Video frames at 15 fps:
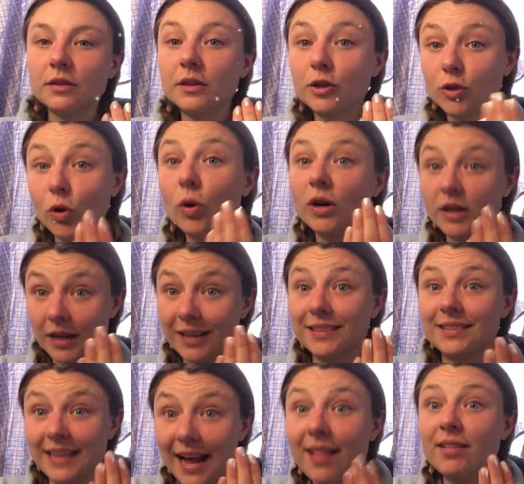the core
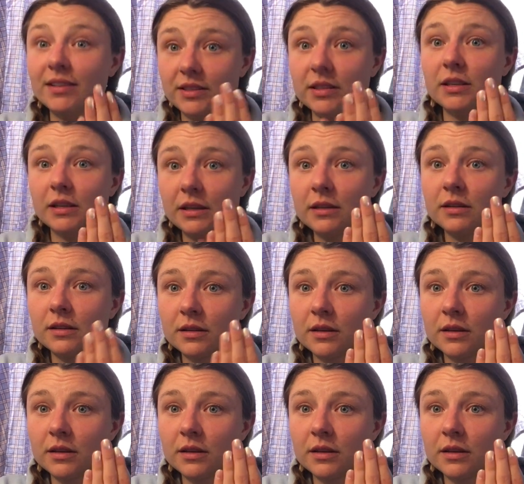causality